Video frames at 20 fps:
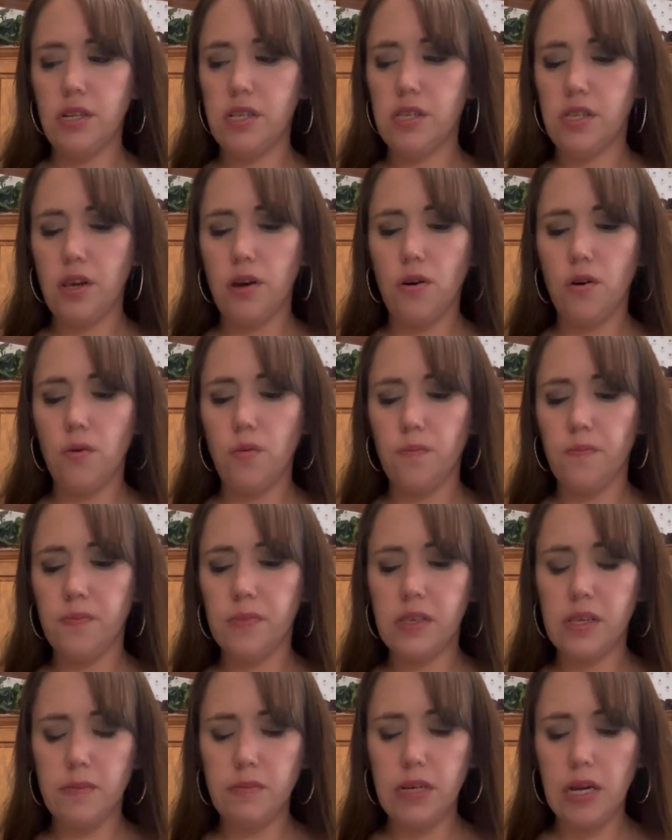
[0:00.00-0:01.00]
So
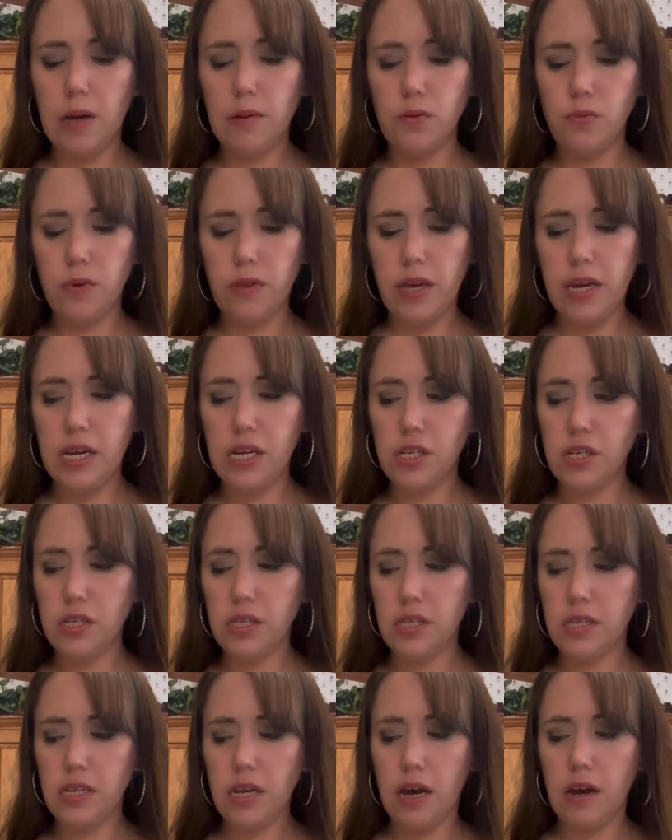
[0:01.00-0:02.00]
sometimes with Asian
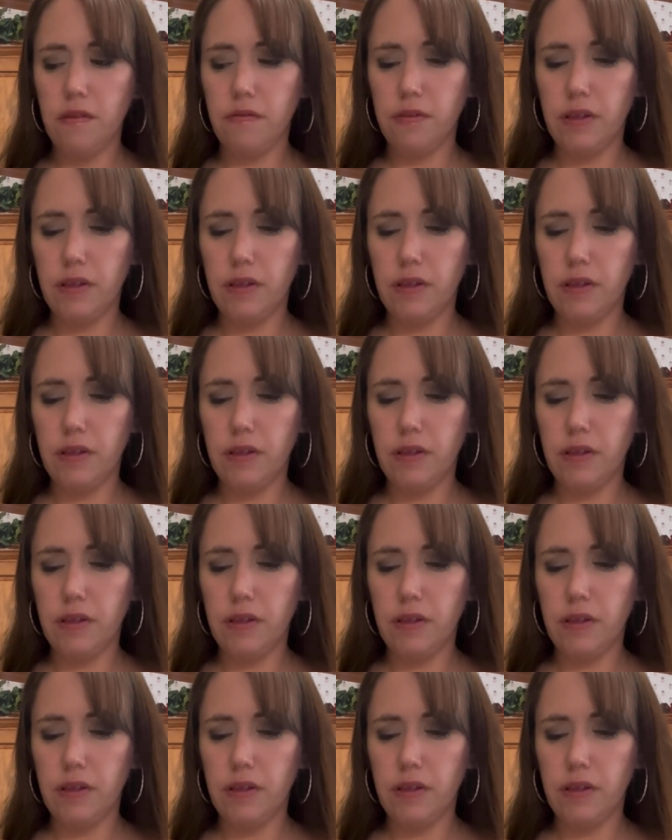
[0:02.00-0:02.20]
stuff